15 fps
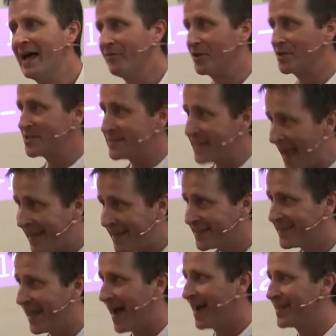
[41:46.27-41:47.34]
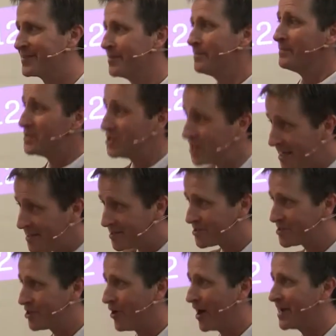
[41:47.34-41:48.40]
the second Adam,
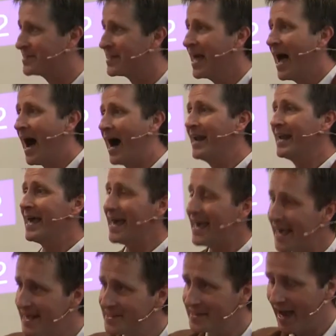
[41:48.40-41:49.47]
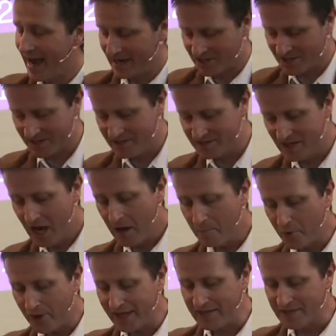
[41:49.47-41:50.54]
Jesus Christ, and his actions
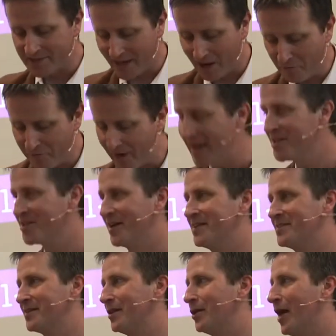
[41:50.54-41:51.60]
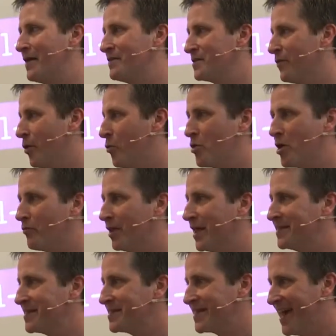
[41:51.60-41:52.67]
bringing salvation into the lives of all who are
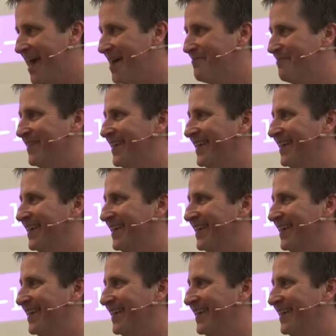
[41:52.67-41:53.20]
related to him.